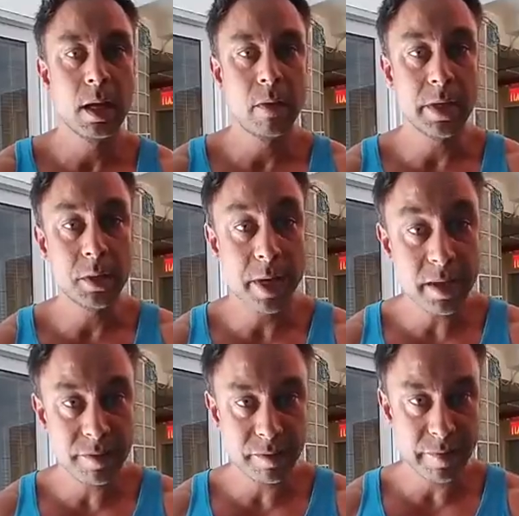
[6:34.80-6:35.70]
When training
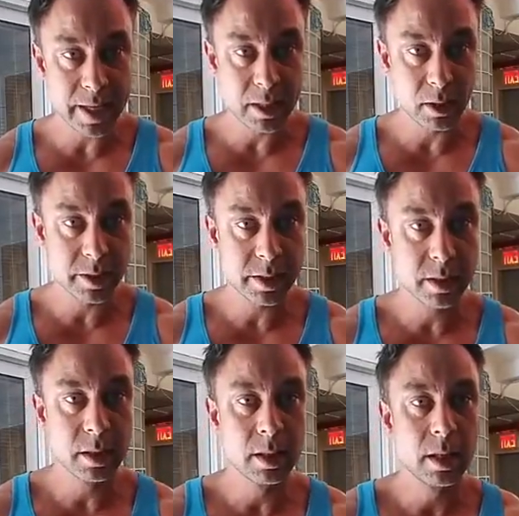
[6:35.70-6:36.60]
for fat loss,
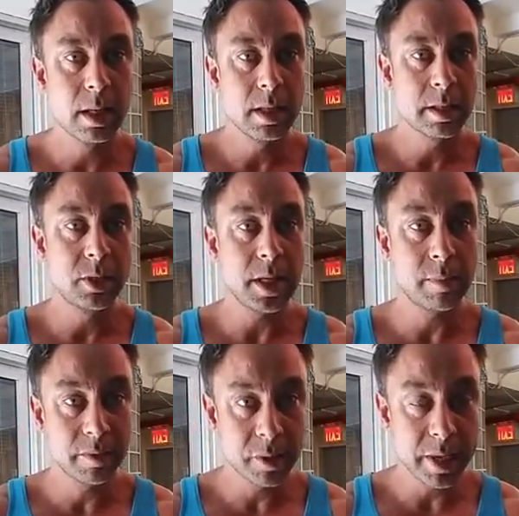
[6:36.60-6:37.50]
the job
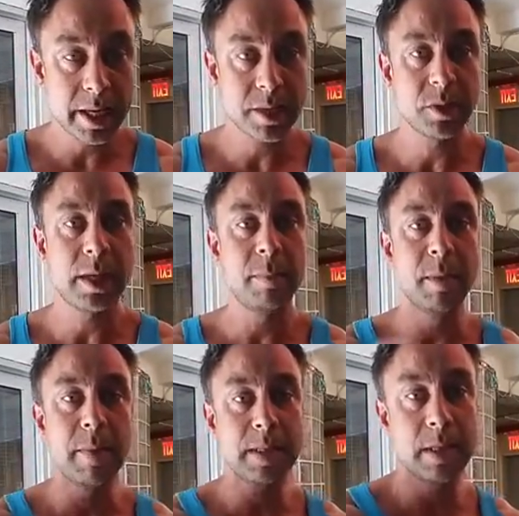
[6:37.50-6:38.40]
of training is to keep the
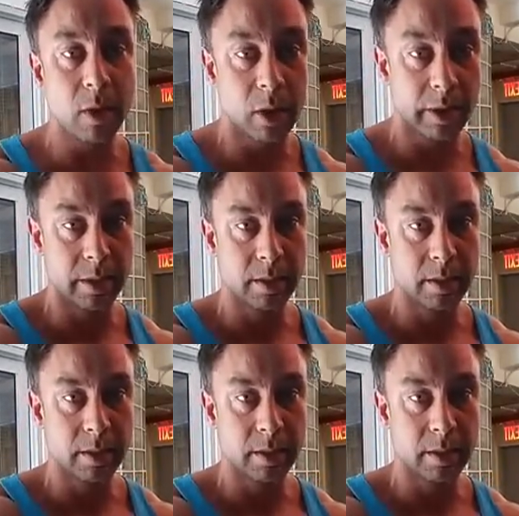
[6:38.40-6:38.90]
muscle on.